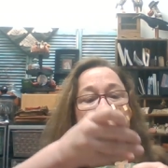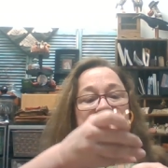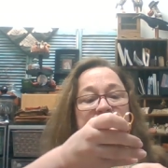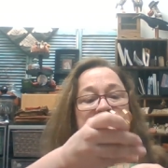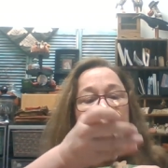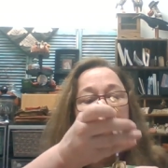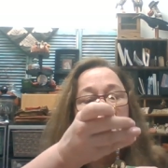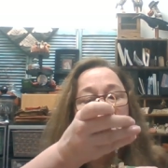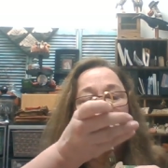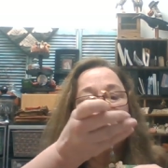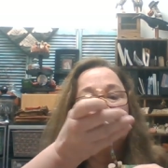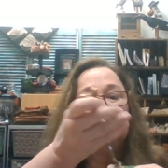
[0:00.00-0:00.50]

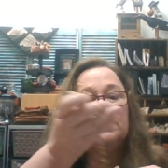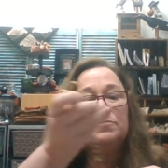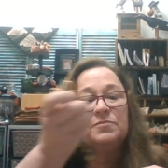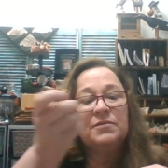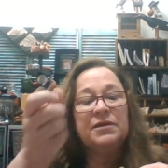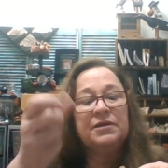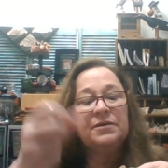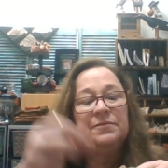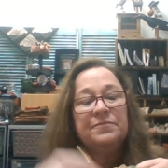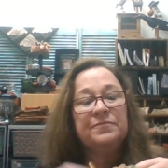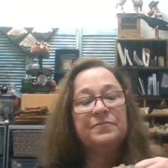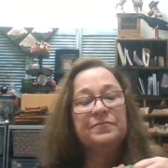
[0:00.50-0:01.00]
excuse
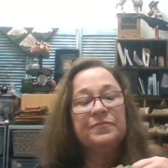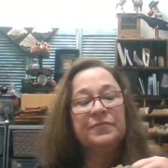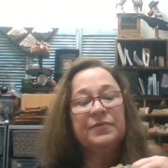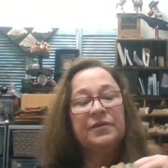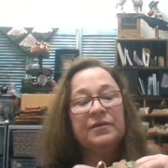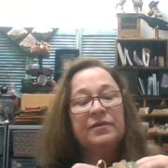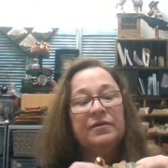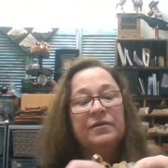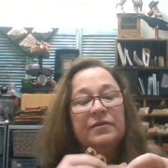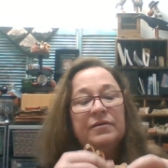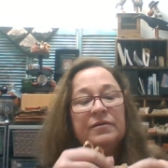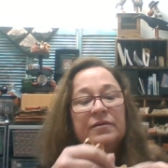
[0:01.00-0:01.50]
me,
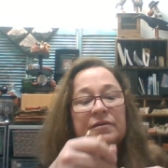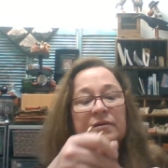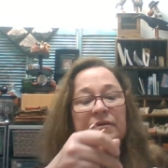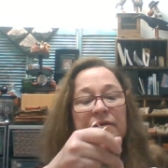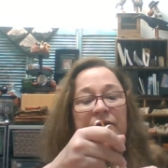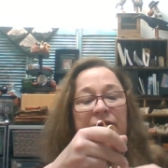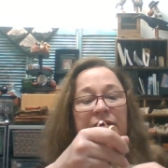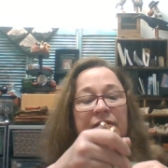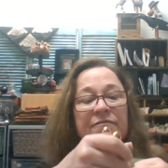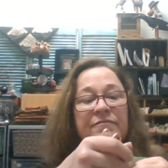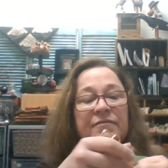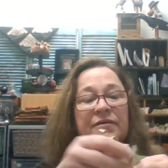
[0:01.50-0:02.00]

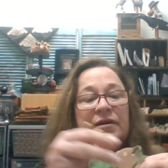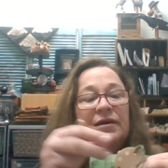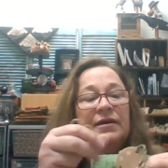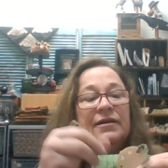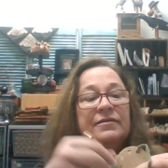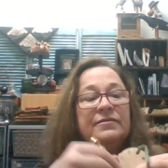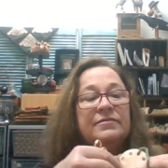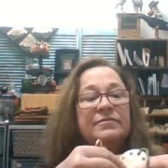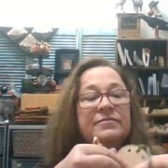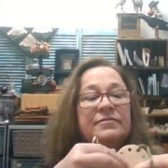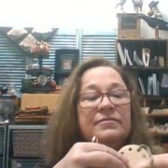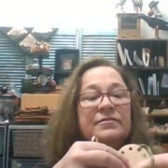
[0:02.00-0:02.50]
I've
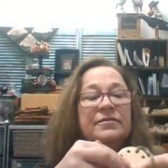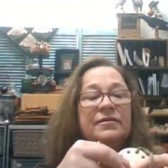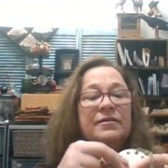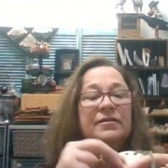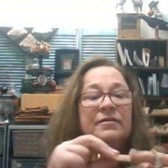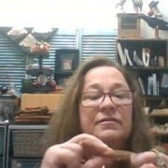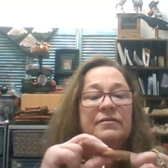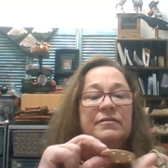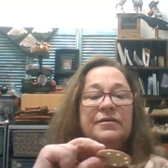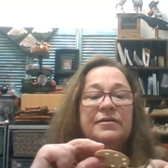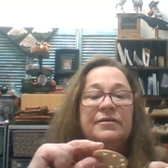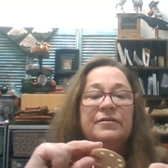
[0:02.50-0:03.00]
got a
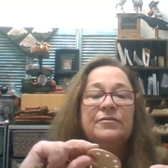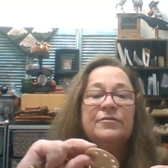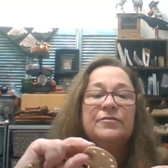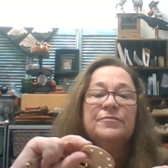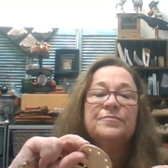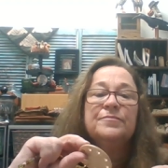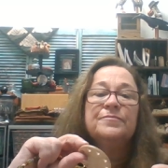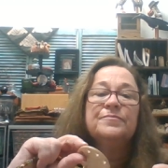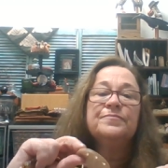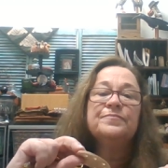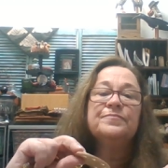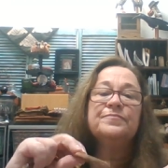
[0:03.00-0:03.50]

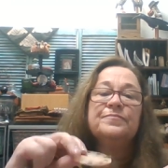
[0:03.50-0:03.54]
little